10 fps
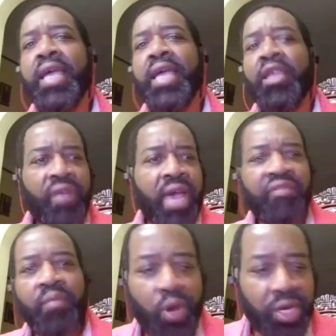you for having me
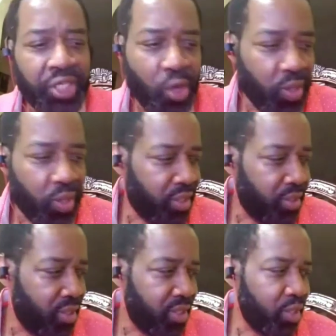on the show. This has
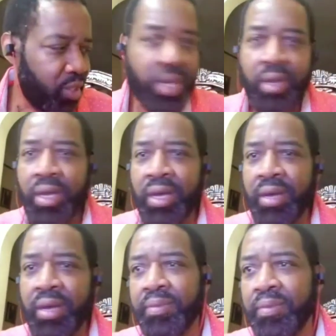been
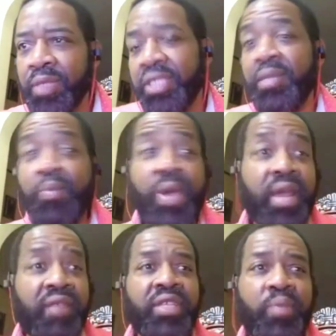a
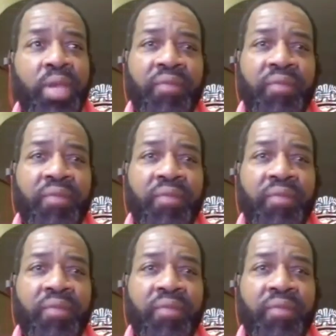benefit to me.